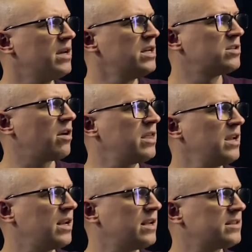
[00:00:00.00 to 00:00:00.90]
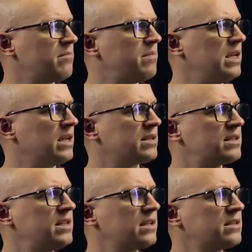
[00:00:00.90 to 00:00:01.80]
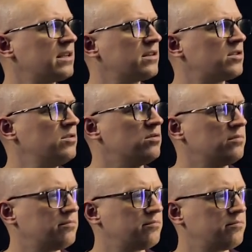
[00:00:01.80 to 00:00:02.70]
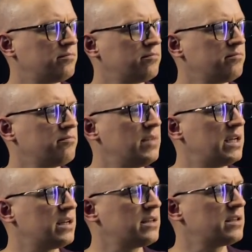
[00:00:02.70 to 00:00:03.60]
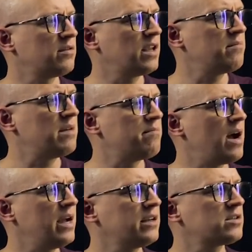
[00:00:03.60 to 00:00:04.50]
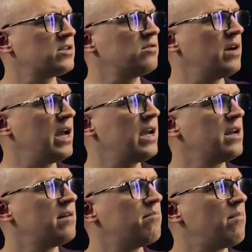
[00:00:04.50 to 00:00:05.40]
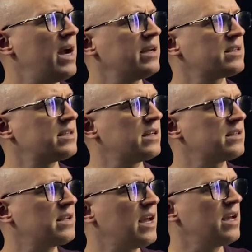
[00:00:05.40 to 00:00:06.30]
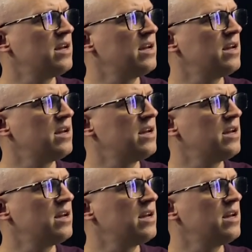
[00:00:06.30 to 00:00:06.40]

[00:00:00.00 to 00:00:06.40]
So I think it ends up being a 6 and a 2 because this would give me minus 2a, minus 6a,